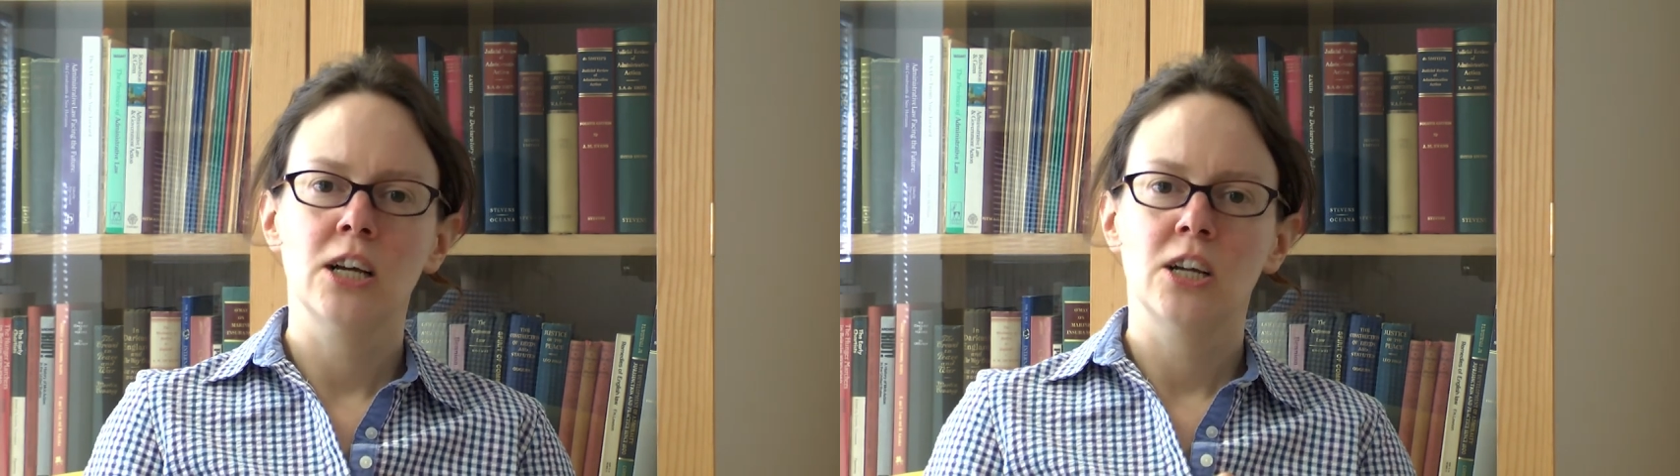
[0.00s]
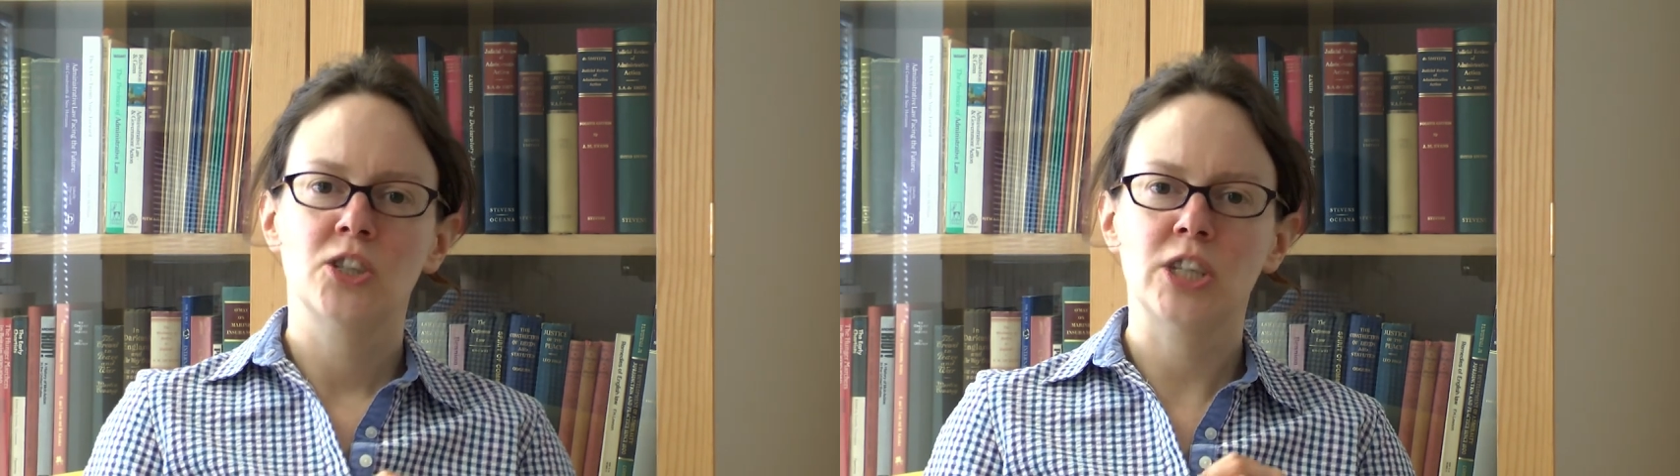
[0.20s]

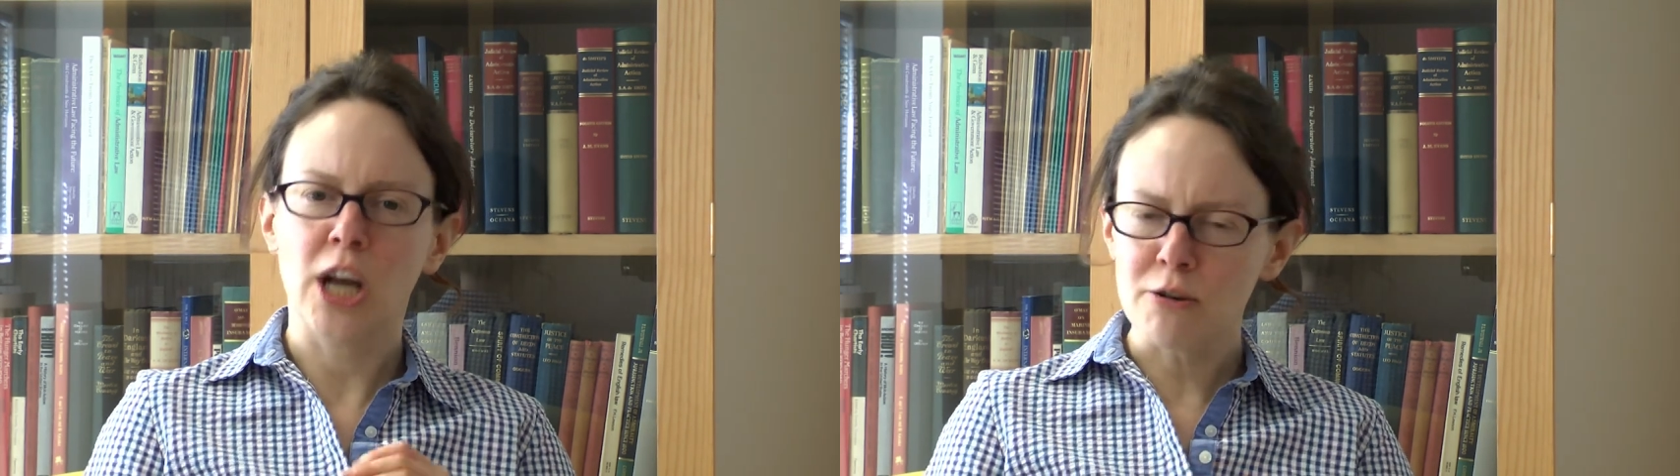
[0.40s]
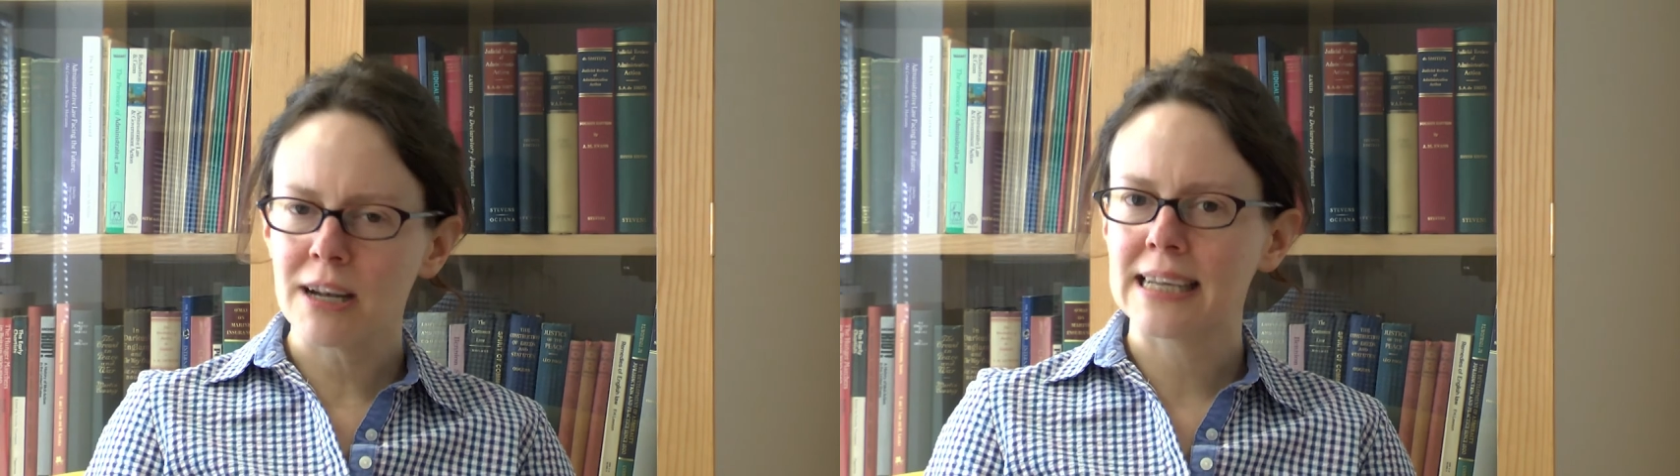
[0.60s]
she
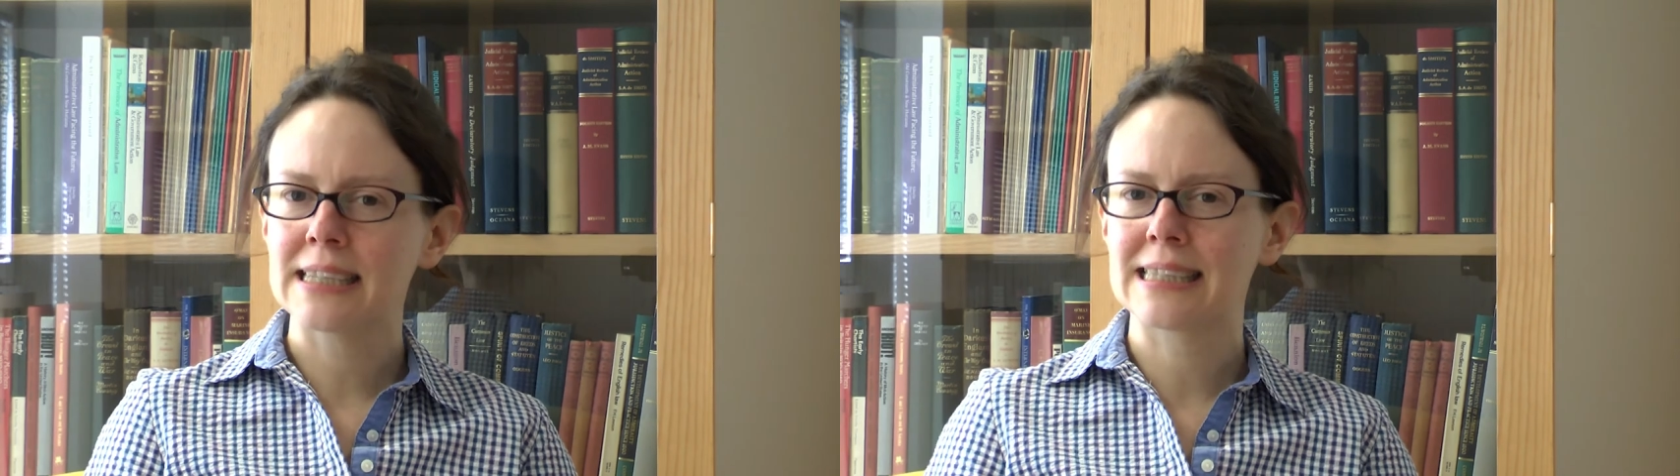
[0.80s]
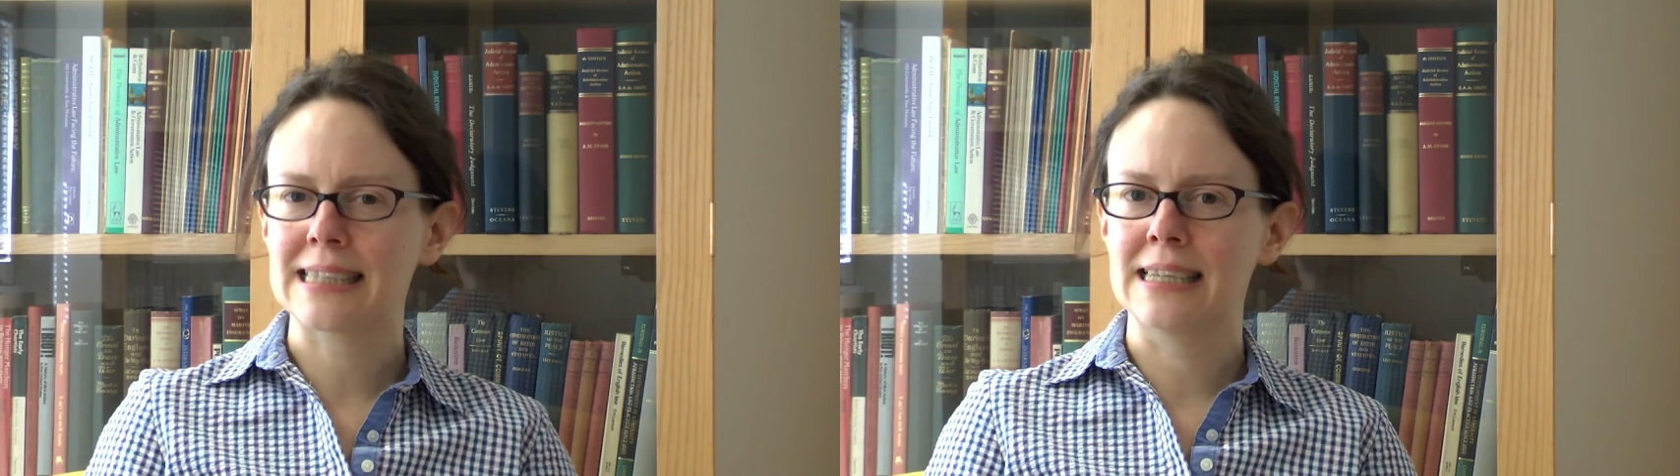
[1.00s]
only
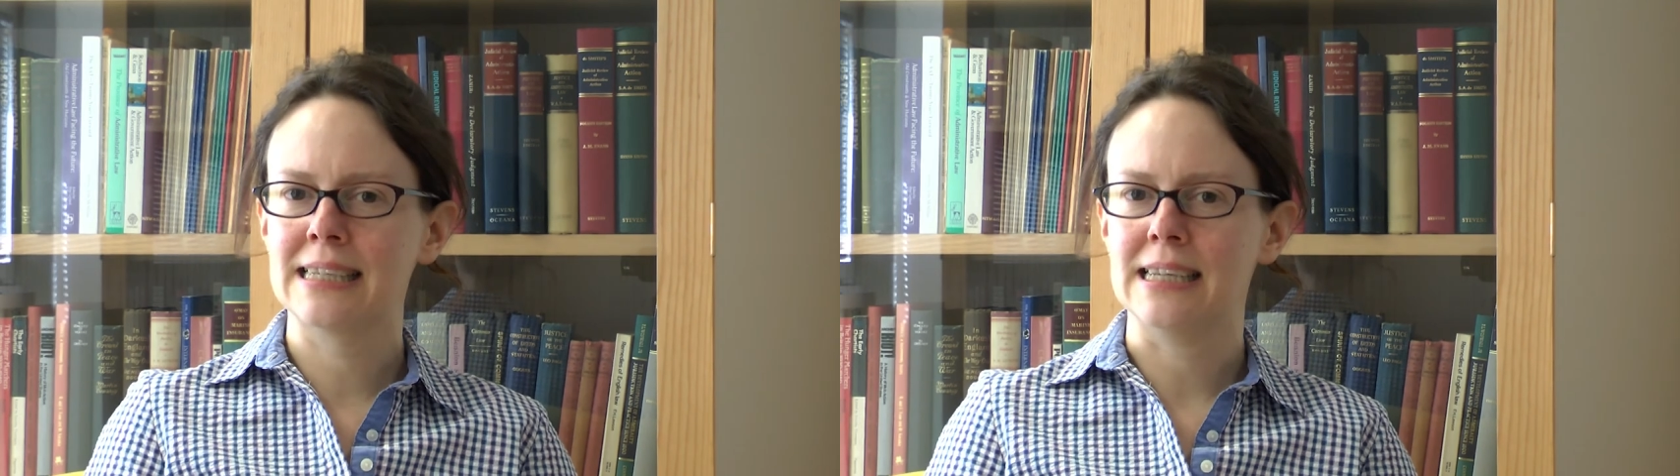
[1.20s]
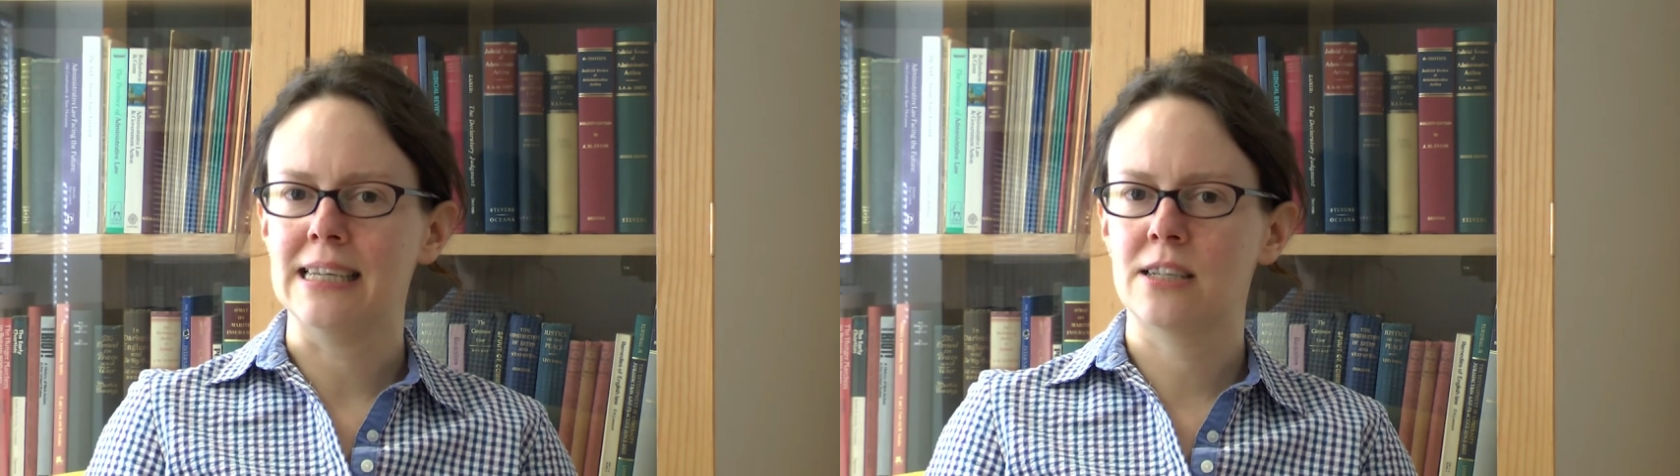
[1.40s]

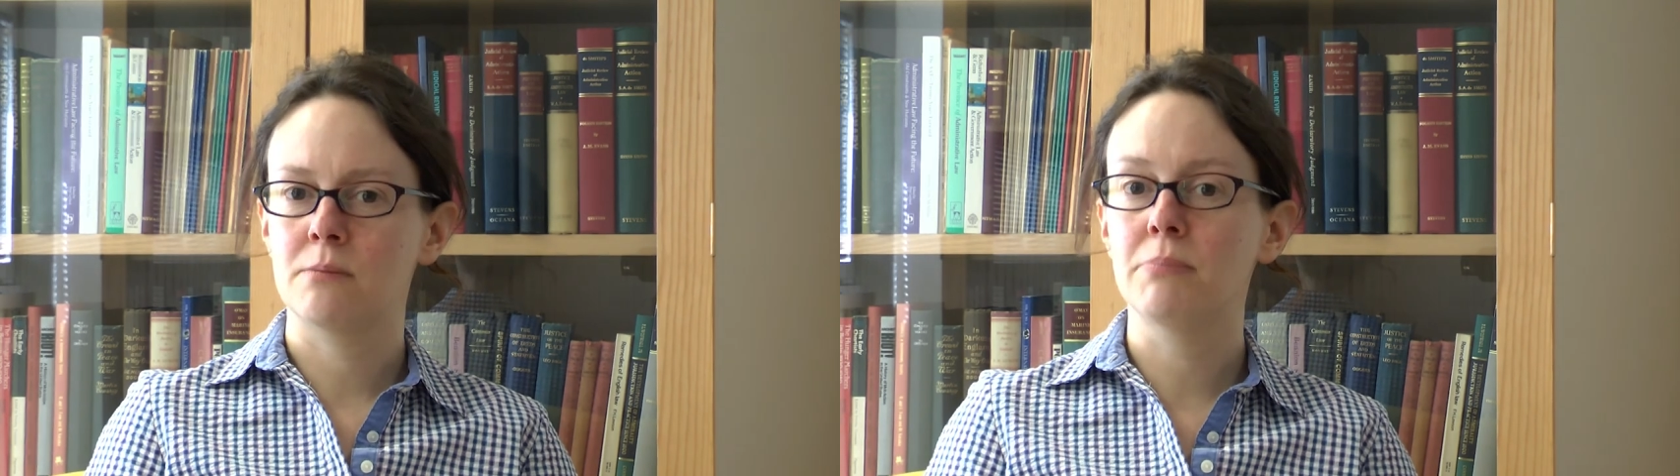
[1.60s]
consented